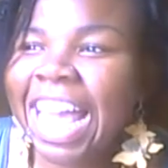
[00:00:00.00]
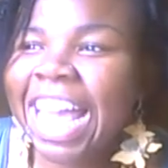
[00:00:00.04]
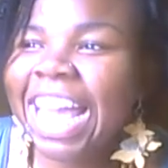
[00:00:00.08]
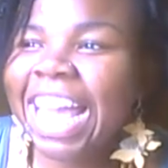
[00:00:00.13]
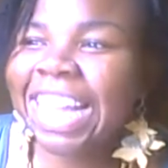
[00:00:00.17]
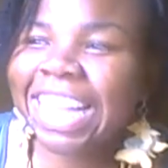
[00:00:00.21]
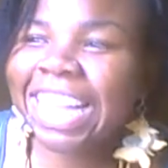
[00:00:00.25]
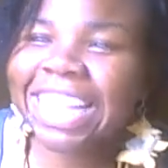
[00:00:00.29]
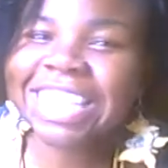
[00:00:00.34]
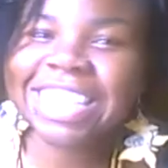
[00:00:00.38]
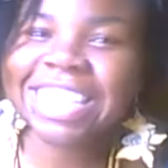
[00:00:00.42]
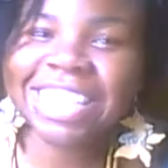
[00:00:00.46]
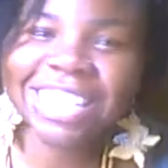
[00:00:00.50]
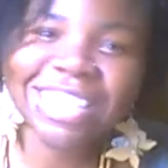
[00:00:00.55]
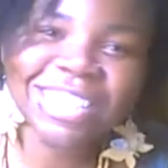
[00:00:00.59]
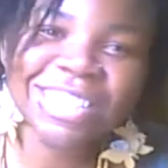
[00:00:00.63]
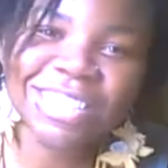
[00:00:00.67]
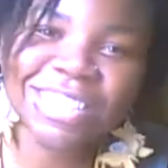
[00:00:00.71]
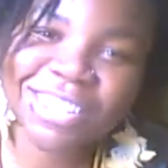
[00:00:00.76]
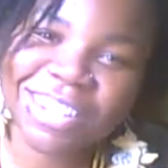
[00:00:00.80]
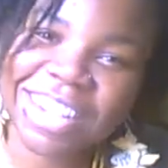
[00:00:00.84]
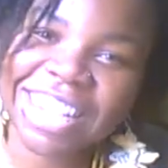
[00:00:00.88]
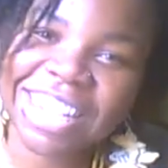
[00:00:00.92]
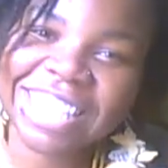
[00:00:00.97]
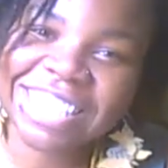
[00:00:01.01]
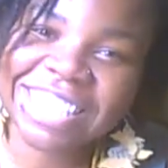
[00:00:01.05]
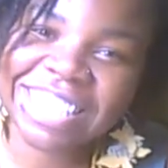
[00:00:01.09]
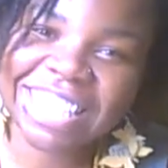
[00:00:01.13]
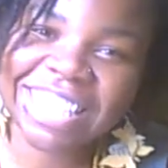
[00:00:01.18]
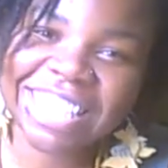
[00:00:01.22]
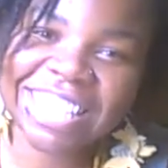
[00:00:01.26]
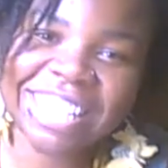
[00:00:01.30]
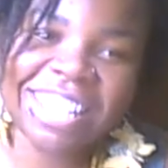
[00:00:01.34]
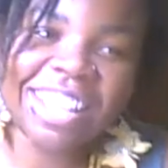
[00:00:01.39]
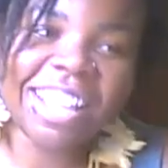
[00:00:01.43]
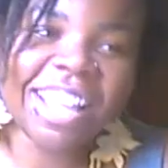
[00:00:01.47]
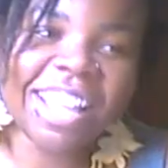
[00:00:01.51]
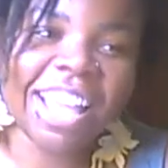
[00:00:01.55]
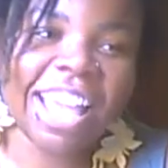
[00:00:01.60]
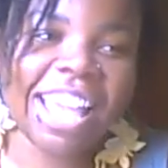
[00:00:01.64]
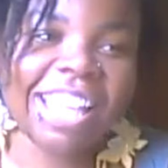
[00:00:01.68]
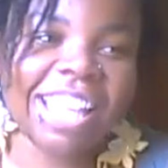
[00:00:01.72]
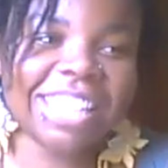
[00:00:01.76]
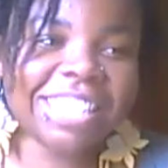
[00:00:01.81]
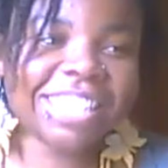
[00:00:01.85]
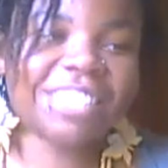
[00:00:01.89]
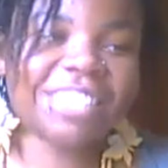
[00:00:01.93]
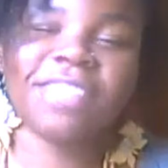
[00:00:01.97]
It gets a little crazy,
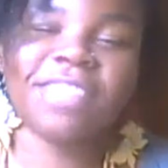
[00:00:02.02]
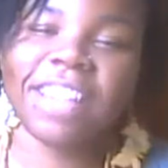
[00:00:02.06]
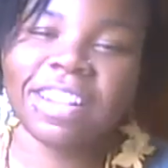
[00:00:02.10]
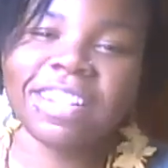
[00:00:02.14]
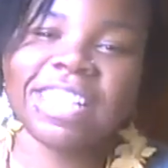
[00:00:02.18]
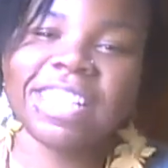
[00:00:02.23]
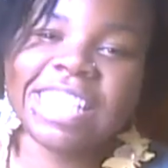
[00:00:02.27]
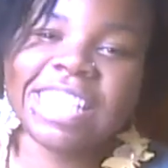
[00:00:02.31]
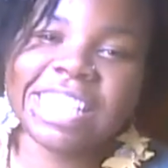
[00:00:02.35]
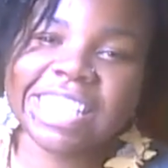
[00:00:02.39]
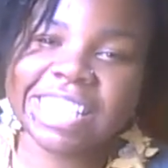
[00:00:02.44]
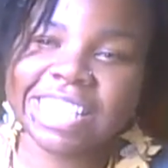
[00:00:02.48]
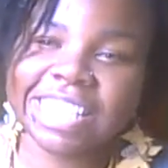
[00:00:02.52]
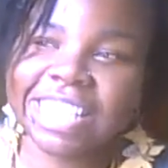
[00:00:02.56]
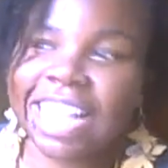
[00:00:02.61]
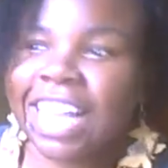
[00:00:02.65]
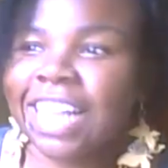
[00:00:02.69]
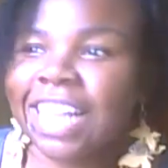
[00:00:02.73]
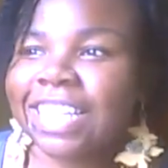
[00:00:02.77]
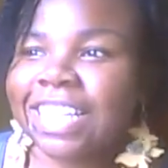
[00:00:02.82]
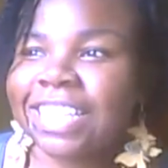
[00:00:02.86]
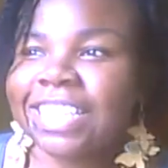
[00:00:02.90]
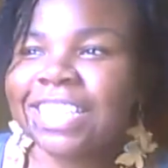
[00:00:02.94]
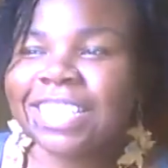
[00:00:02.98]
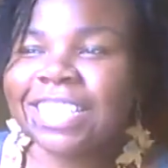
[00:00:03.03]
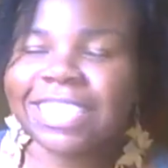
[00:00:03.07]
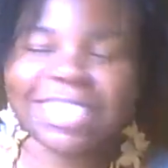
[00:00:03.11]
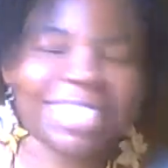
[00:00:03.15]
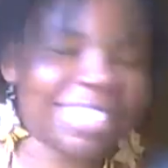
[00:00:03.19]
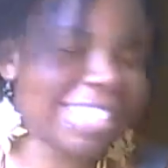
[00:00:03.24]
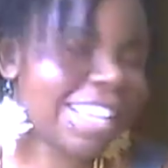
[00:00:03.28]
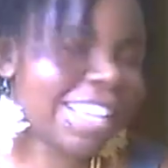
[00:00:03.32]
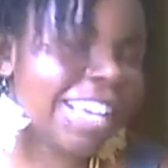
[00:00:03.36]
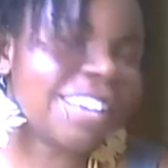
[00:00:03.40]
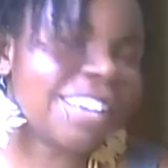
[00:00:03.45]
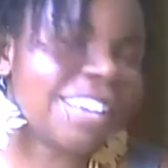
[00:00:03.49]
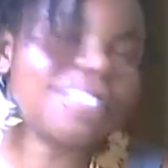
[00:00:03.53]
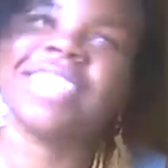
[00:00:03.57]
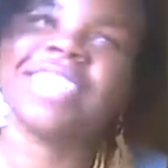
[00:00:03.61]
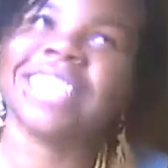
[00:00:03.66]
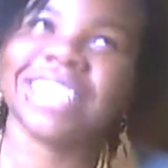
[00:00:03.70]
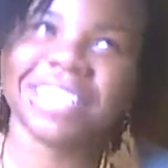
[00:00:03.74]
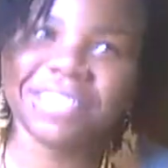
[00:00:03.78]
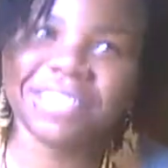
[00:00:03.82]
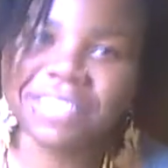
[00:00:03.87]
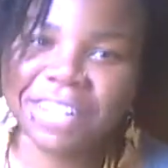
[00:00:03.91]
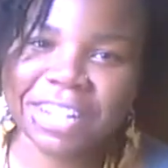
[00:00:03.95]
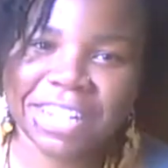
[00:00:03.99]
and it's very entertaining.
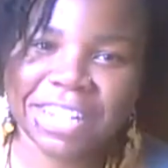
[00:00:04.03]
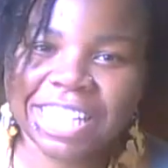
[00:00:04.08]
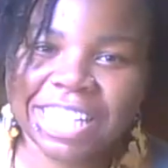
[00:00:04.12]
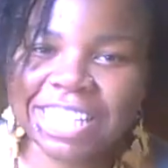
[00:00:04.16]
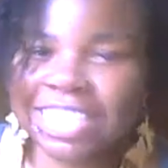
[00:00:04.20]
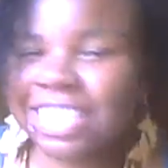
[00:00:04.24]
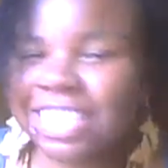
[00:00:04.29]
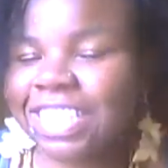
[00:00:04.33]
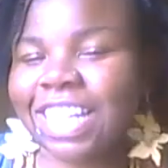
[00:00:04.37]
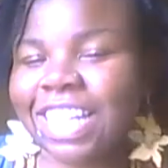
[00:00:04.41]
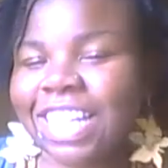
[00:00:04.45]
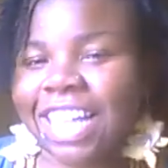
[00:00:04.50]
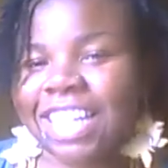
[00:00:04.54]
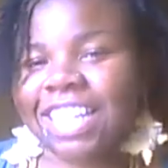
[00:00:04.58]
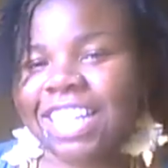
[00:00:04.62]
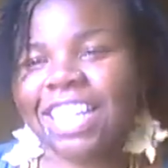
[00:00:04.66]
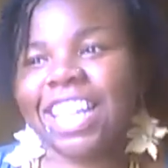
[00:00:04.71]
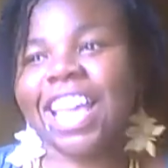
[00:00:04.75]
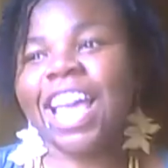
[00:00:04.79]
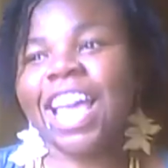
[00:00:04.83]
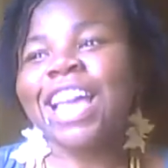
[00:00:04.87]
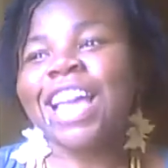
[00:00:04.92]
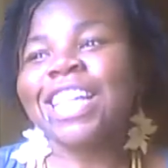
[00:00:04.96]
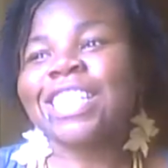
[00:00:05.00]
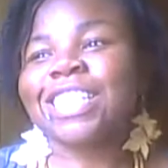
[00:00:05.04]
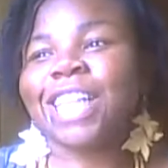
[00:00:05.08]
Definitely very entertaining.